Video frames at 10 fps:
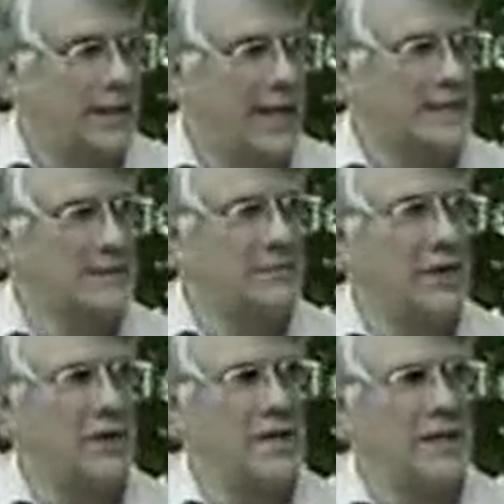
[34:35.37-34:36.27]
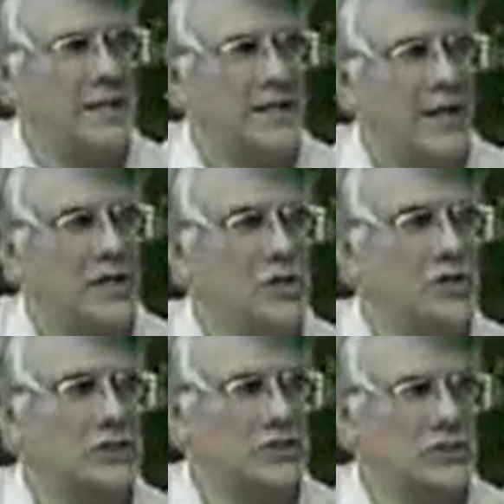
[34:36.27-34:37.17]
it has a very
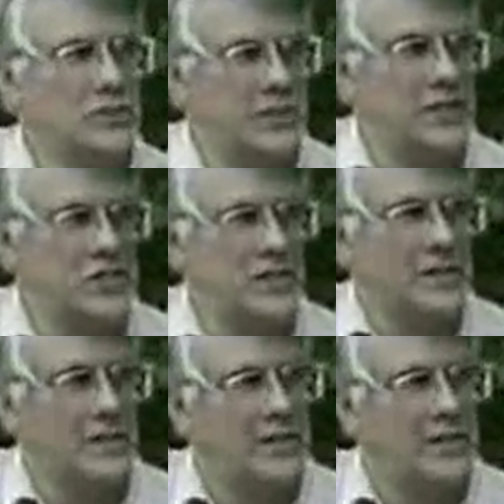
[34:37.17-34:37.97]
unusual sensation.